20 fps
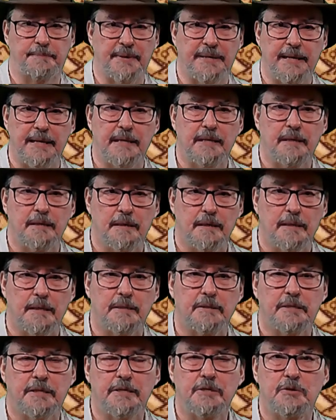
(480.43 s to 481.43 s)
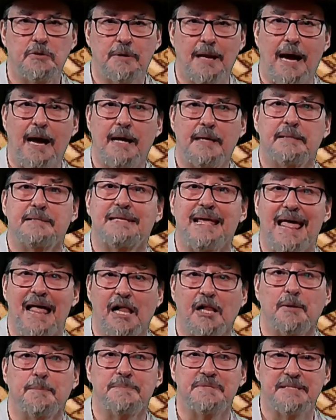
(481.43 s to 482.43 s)
company continued on to
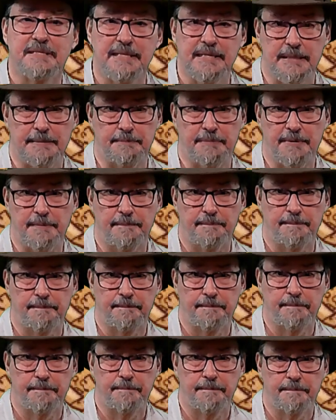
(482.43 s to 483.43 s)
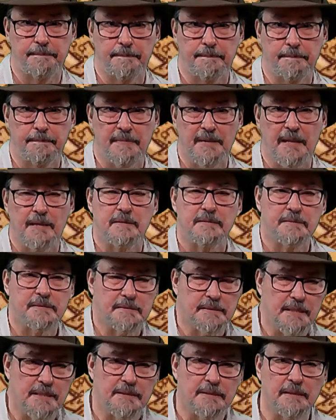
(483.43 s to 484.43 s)
Helm's Deep.
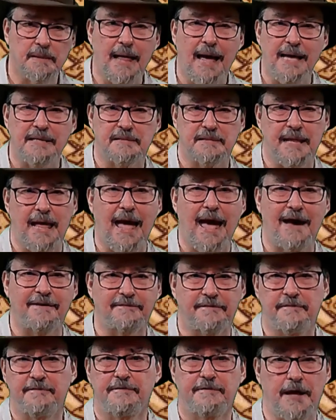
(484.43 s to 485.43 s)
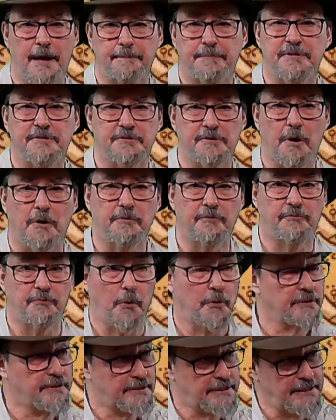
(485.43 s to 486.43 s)
See the last half of
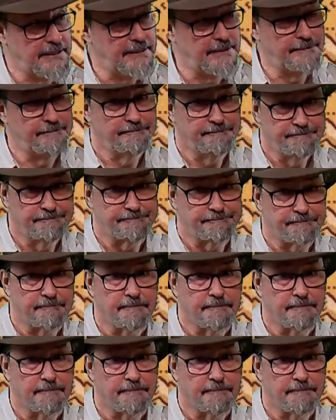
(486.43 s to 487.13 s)
episode 14